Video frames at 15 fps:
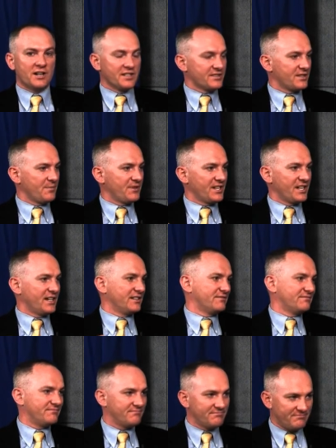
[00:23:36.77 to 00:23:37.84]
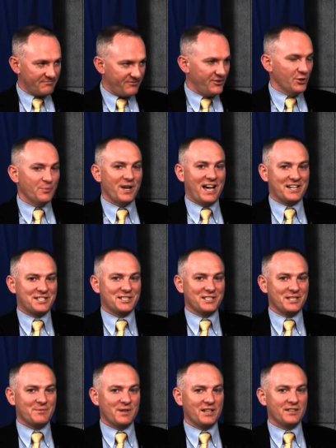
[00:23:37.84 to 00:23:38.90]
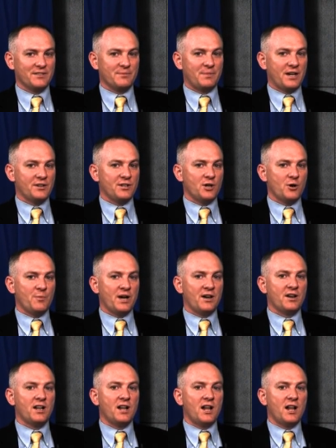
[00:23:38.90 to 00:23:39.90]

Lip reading: It's something I feel passionately about.